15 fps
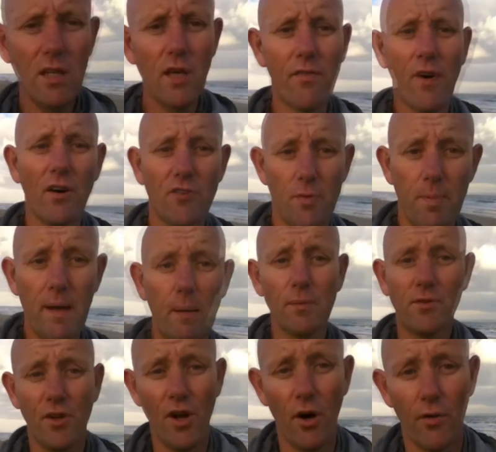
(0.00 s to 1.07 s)
you've got to be
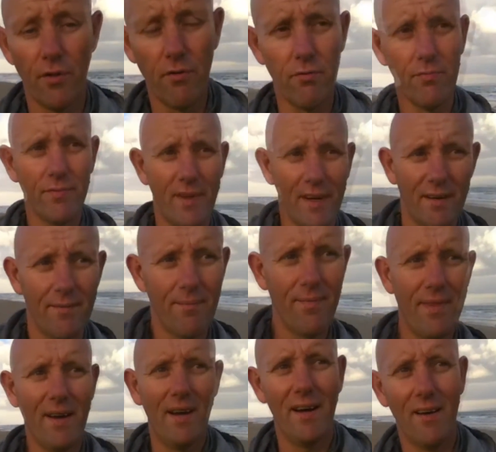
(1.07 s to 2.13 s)
able to know
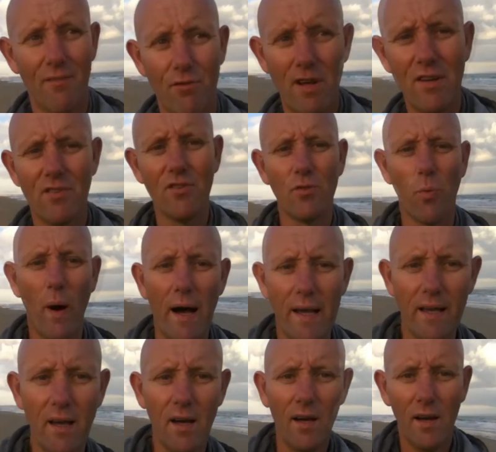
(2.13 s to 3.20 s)
the reasons
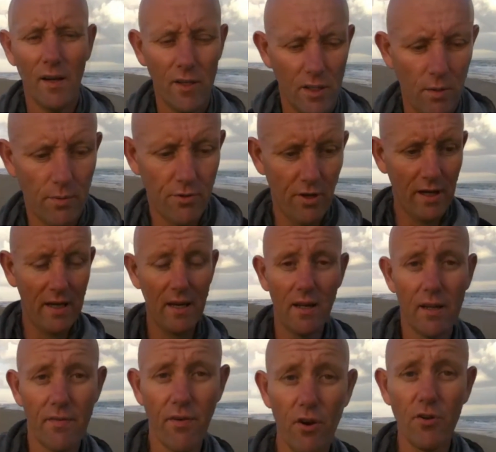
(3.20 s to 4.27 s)
why you were drinking
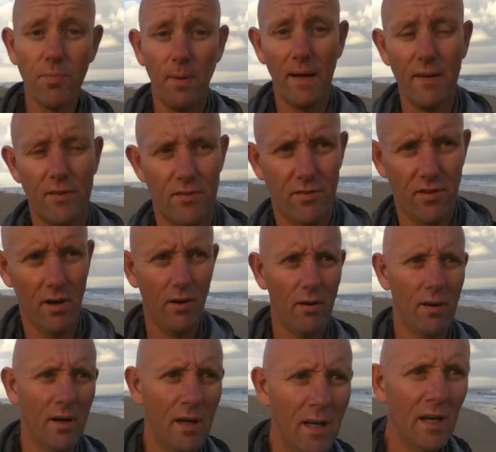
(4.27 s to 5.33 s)
in the first place.
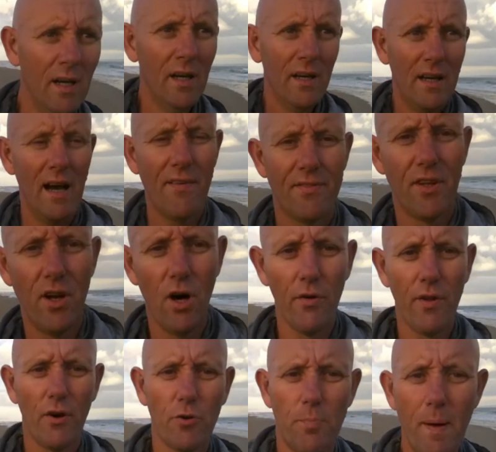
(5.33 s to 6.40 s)
So you have to
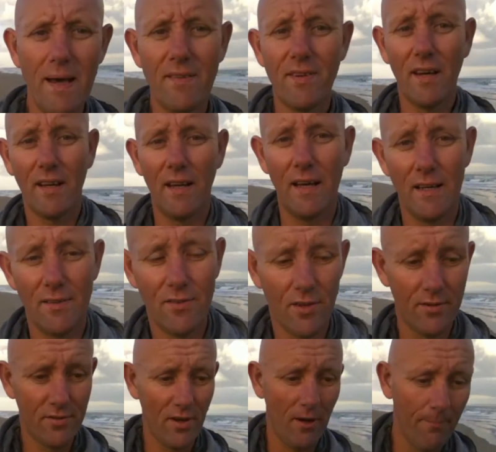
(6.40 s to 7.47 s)
know those basic needs.
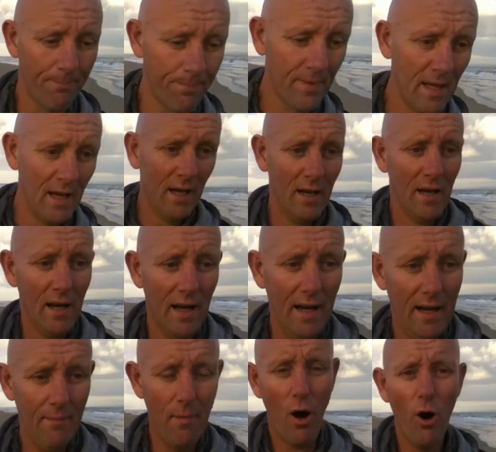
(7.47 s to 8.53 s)
So
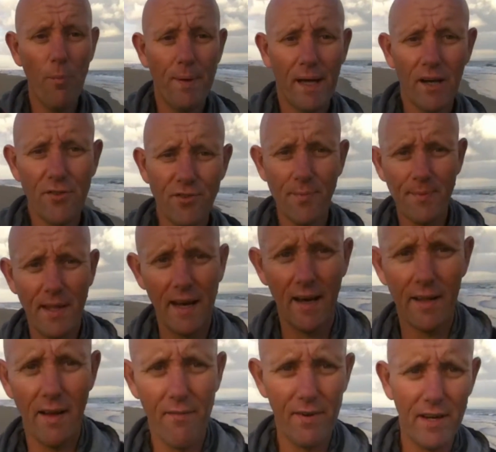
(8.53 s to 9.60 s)
I hope you got something
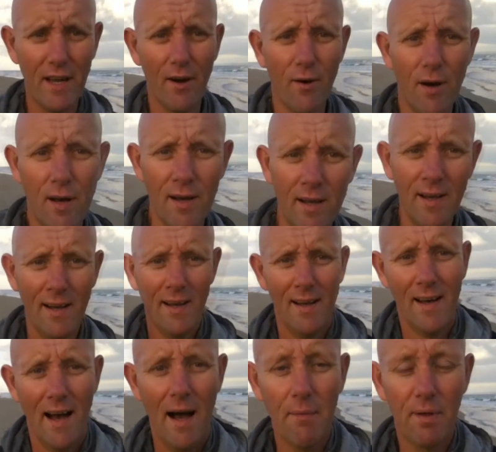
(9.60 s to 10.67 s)
out of that video.
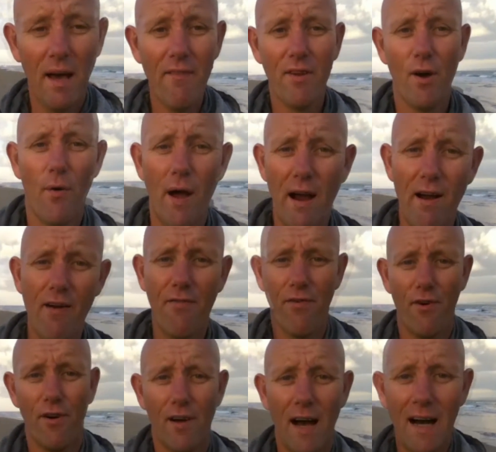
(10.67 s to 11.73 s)
I'm Kevin O'Hara
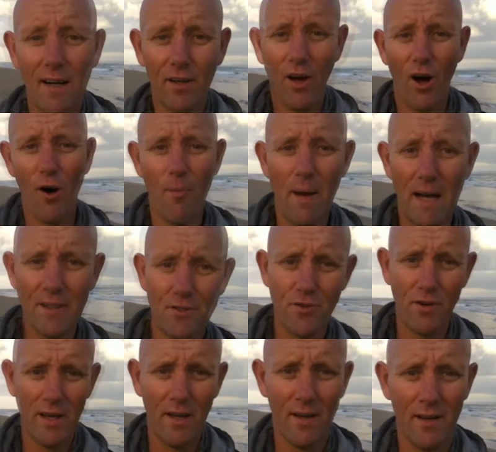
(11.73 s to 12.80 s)
for Alcohol
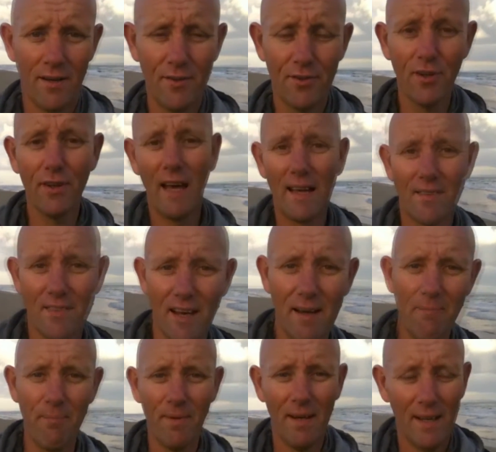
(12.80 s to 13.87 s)
Mastery. Until next
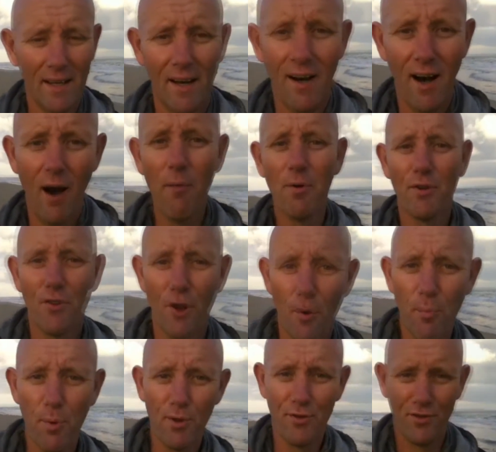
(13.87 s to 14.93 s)
time, onwards
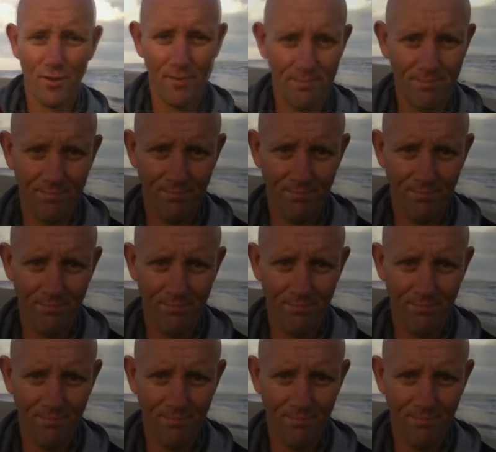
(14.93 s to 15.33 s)
and upwards.